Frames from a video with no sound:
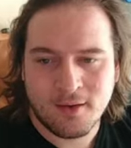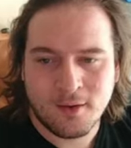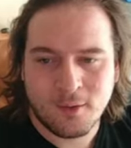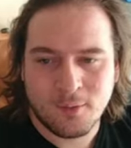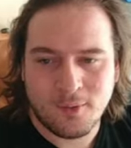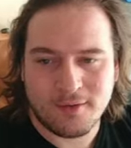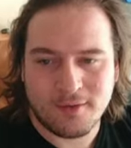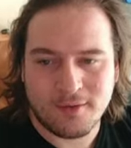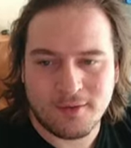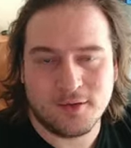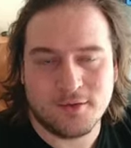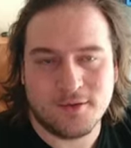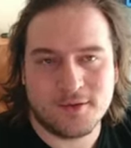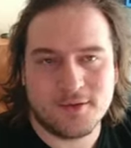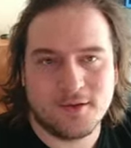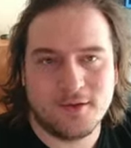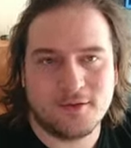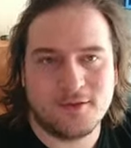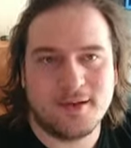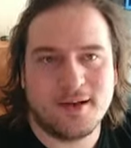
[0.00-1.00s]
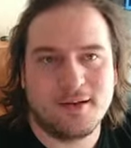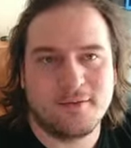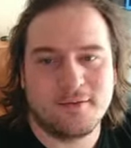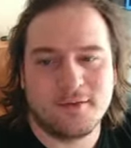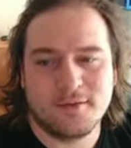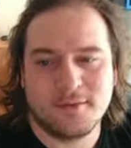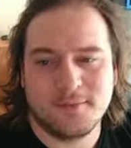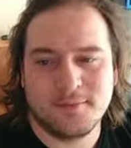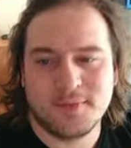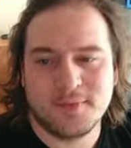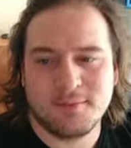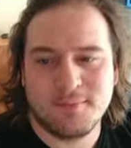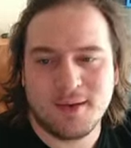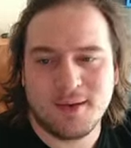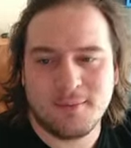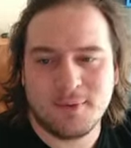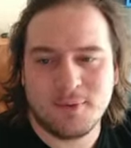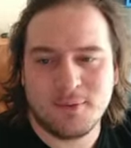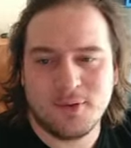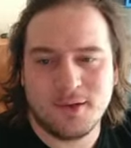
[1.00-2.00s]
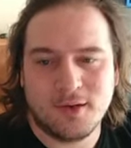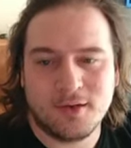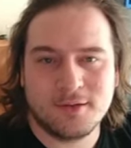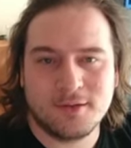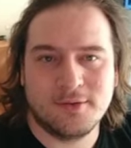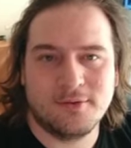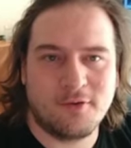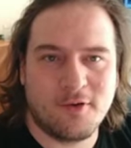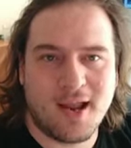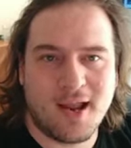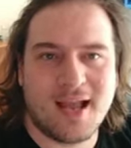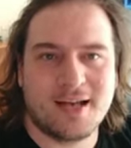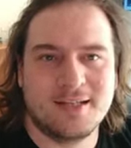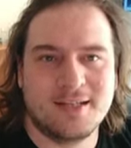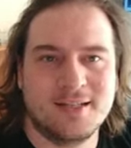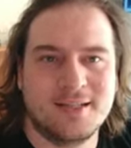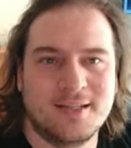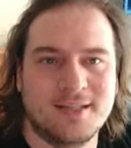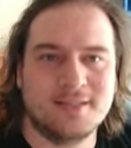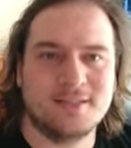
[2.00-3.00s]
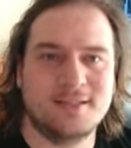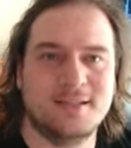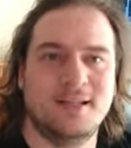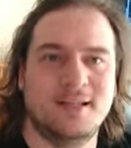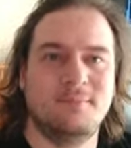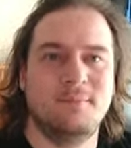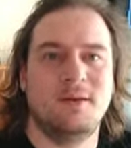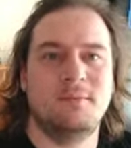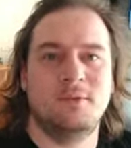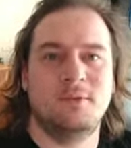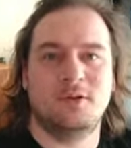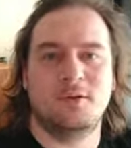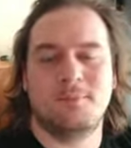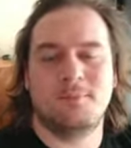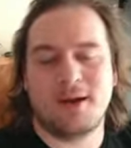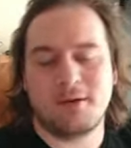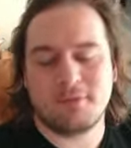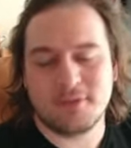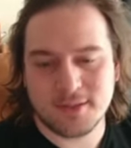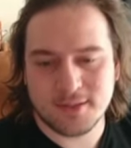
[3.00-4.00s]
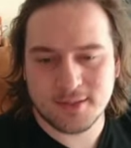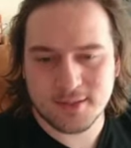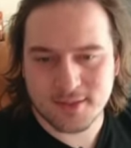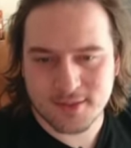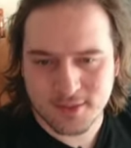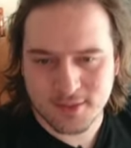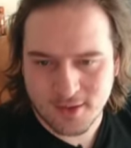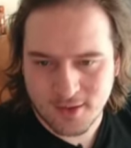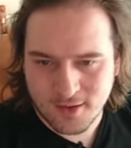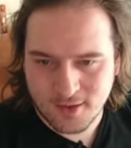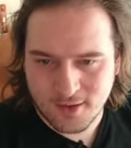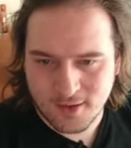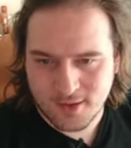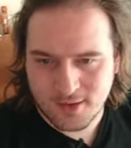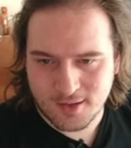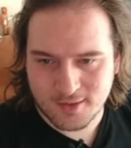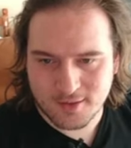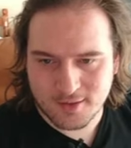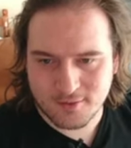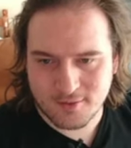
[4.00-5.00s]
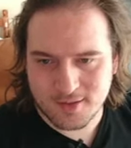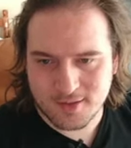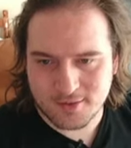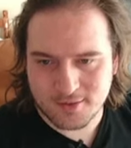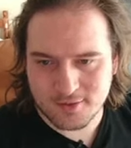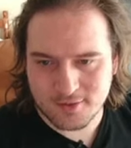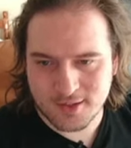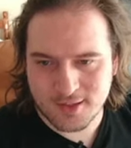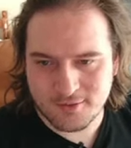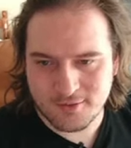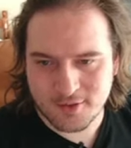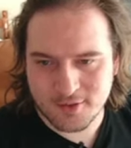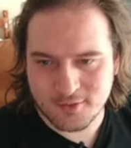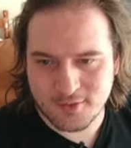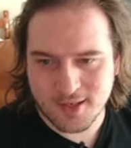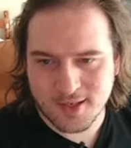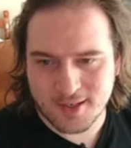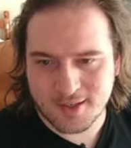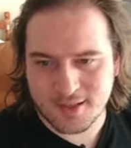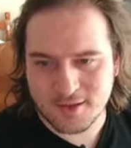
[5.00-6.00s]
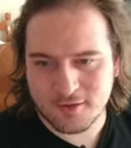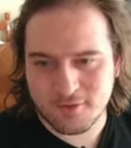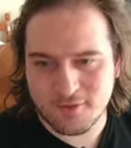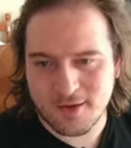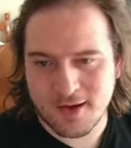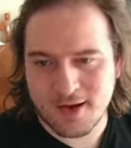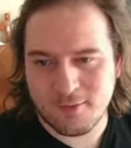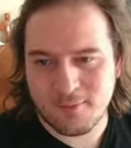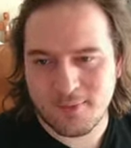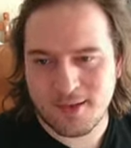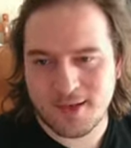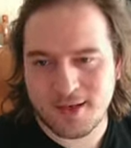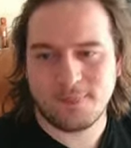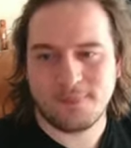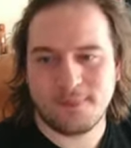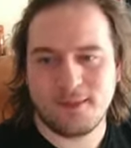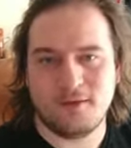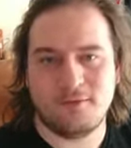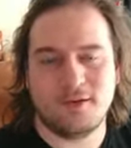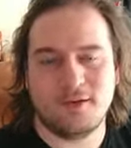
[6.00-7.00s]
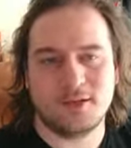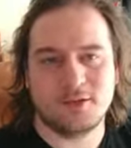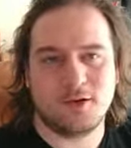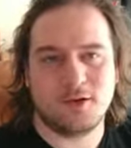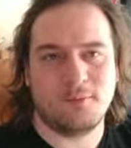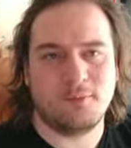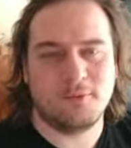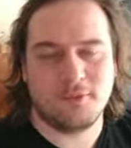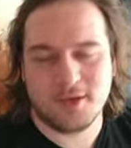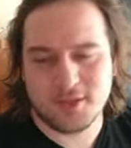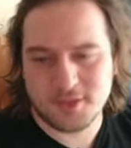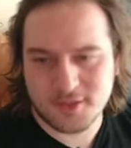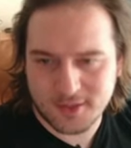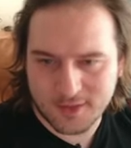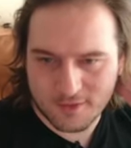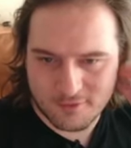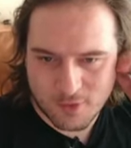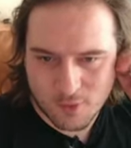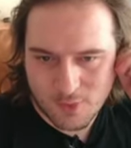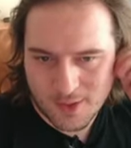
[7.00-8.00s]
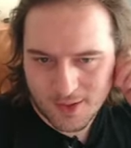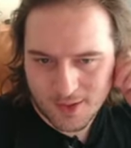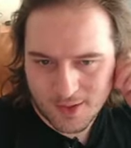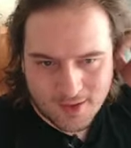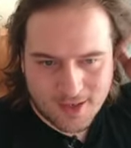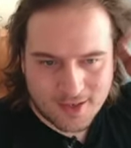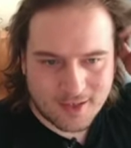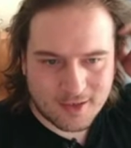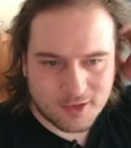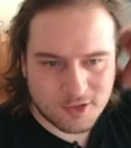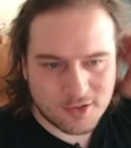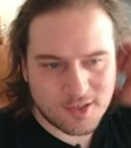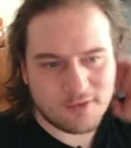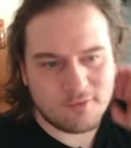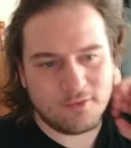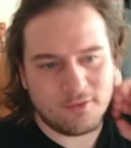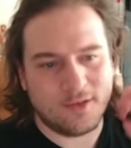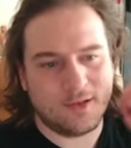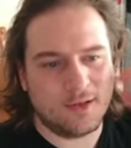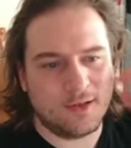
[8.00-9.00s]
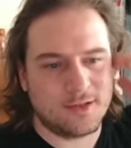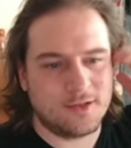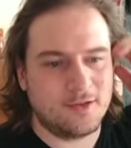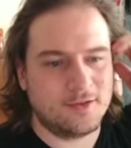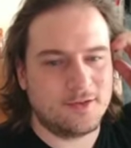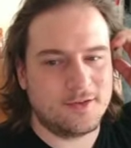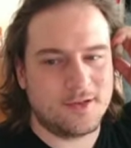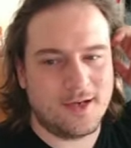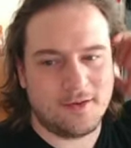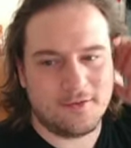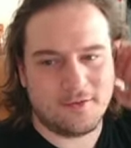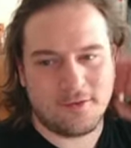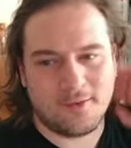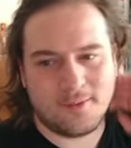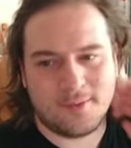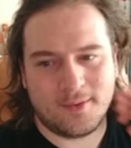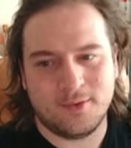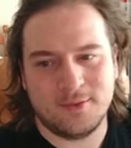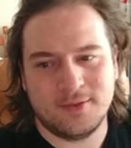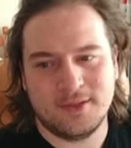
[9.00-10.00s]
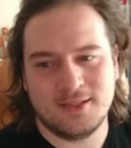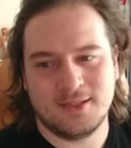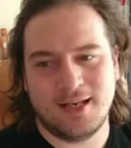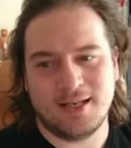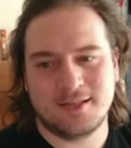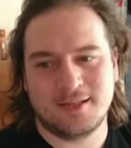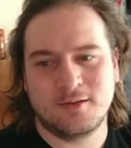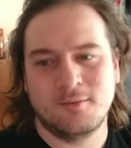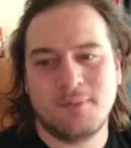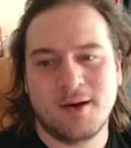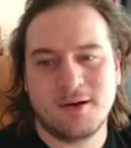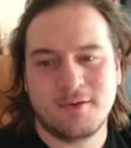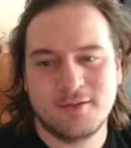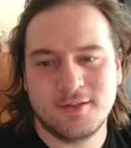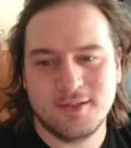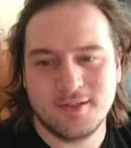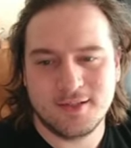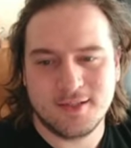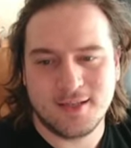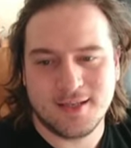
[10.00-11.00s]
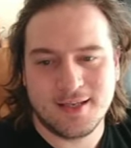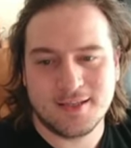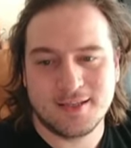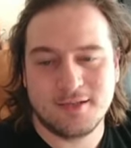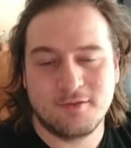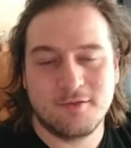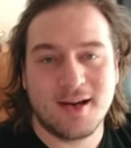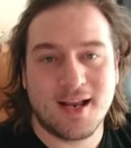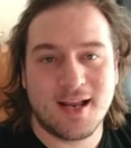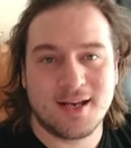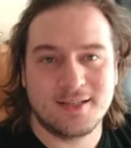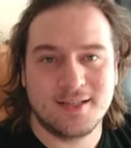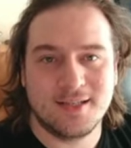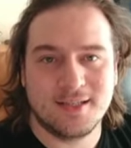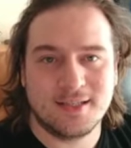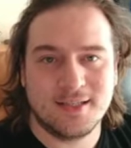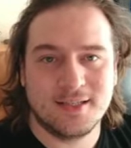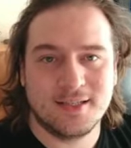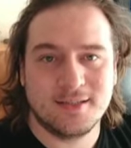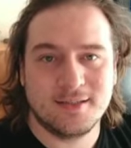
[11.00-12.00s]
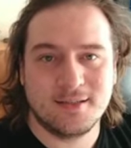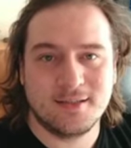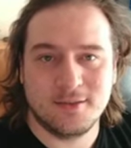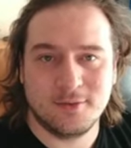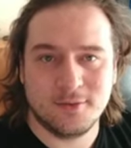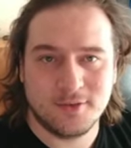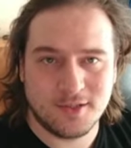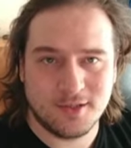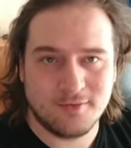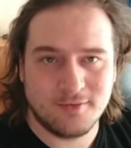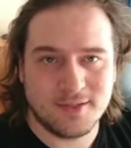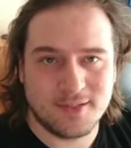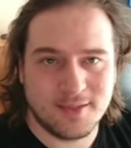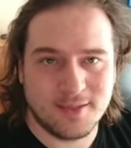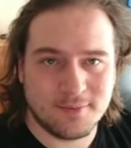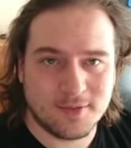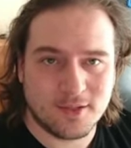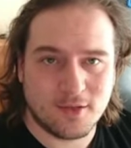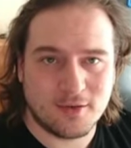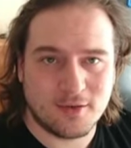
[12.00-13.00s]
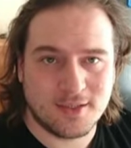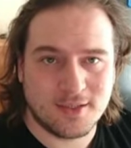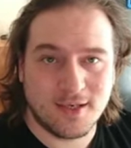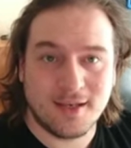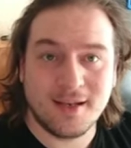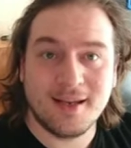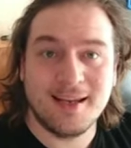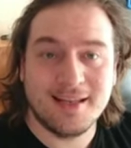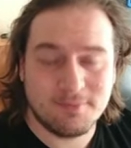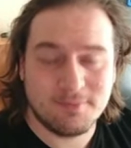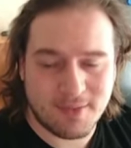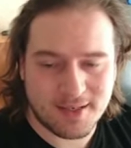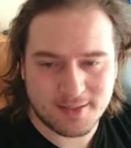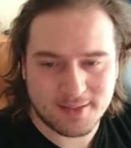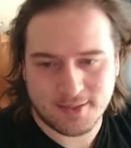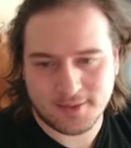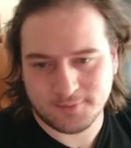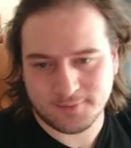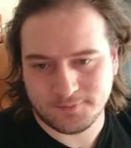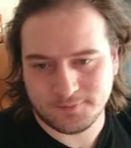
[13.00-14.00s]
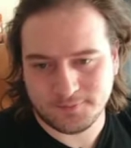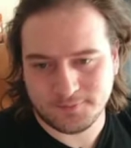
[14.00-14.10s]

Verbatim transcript: Whereas other sorting algorithms might be doing a lot of array accesses and minimal comparisons. And so this just gives you an idea of how many of each operation is required. And in general, a sorting algorithm that uses less comparisons and less array accesses to achieve the same sorting is better.